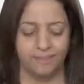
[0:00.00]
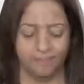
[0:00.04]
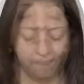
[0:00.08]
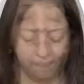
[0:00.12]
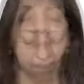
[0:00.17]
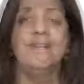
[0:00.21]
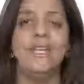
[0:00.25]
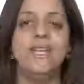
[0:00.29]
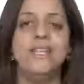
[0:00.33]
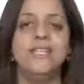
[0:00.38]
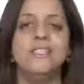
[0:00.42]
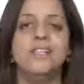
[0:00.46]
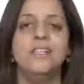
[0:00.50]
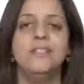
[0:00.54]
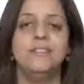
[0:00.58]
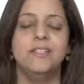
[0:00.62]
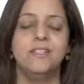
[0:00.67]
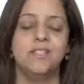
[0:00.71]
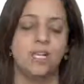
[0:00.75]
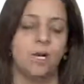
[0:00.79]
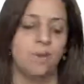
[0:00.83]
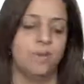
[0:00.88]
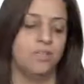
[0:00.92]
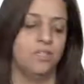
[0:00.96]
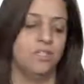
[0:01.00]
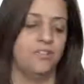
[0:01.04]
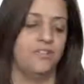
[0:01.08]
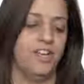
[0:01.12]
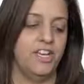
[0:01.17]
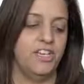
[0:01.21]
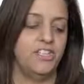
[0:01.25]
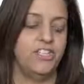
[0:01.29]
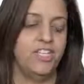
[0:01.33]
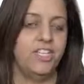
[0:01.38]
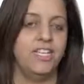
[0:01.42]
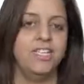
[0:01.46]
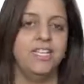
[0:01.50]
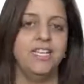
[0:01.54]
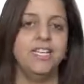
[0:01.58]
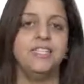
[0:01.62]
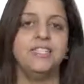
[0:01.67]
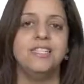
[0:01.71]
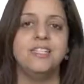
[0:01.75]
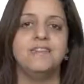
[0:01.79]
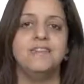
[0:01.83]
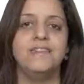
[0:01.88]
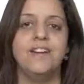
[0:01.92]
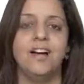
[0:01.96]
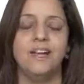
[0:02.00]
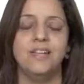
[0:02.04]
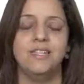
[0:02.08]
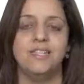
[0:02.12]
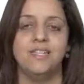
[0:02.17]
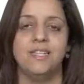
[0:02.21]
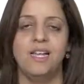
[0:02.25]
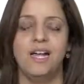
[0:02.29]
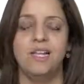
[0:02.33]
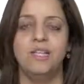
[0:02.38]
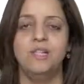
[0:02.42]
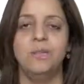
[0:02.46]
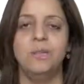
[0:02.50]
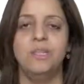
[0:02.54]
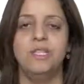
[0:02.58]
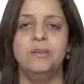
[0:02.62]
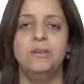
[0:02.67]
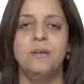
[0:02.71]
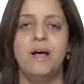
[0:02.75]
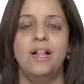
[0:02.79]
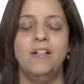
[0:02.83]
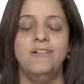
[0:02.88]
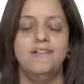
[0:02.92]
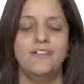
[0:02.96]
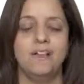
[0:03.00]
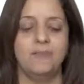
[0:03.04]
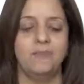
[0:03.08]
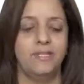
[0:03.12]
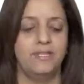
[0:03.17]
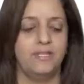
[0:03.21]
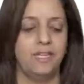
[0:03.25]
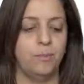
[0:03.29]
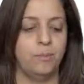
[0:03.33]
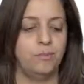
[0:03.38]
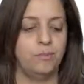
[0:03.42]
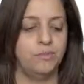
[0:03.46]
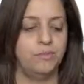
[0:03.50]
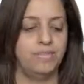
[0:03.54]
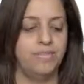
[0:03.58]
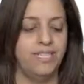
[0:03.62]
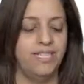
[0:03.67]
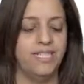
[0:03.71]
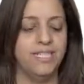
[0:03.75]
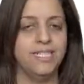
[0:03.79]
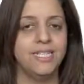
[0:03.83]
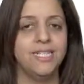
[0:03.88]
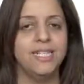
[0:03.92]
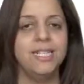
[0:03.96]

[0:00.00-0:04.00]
Based on this observation, let's devise the algorithm alpha-beta pruning